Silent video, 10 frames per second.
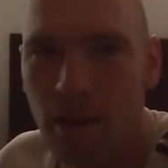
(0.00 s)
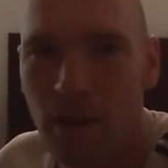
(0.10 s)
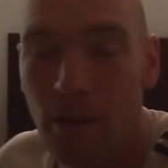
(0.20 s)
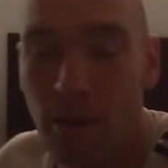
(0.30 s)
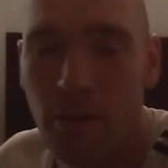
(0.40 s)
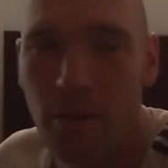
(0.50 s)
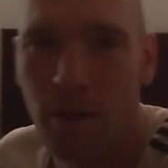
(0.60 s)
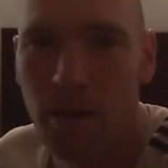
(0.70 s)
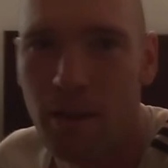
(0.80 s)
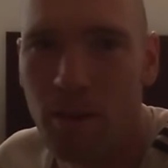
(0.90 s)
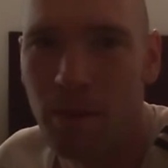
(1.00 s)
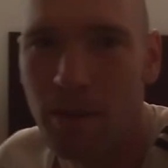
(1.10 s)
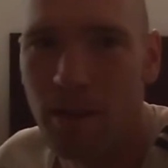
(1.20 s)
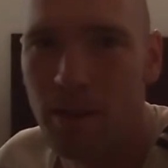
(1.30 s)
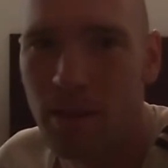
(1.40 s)
if I can find somewhere
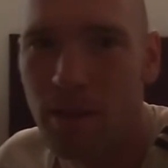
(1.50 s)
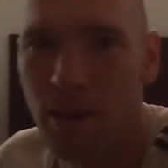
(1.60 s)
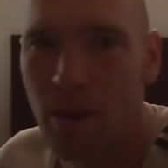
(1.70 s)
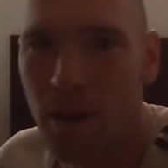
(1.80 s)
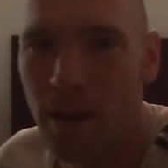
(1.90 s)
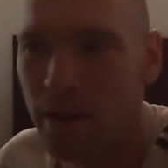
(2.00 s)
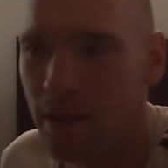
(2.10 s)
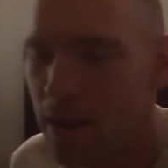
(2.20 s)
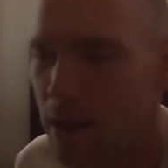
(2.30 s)
decent to go running.